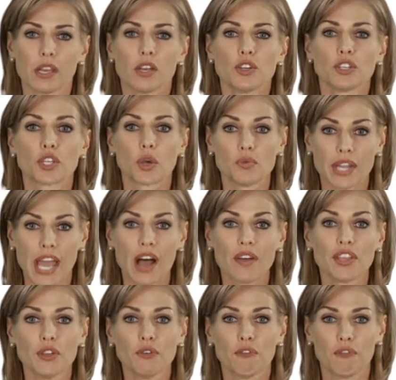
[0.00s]
So now
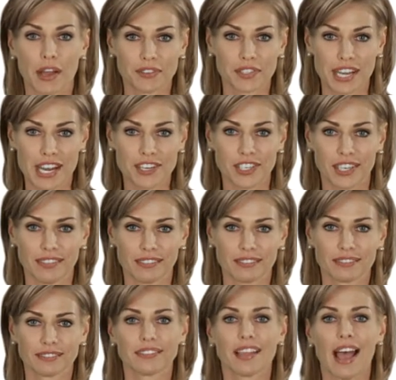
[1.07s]
that you've found an agent,
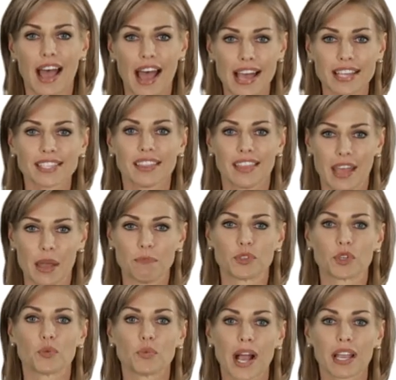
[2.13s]
ask them
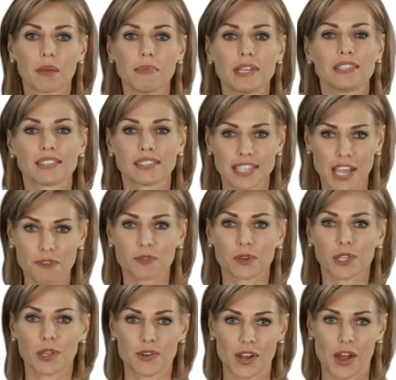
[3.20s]
to recommend
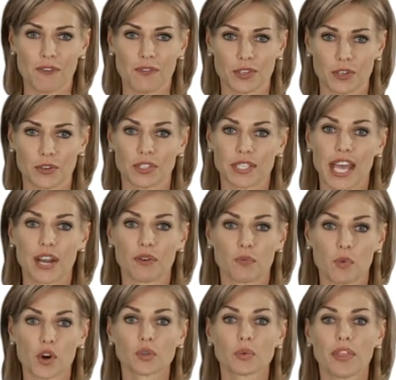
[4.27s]
several loan officers that have
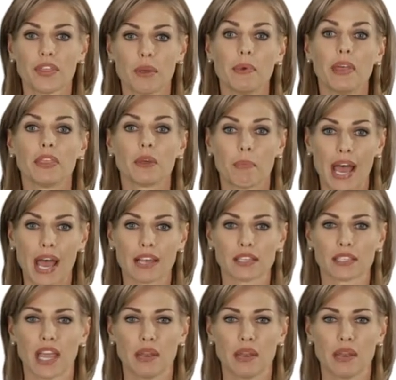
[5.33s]
worked with them in the past,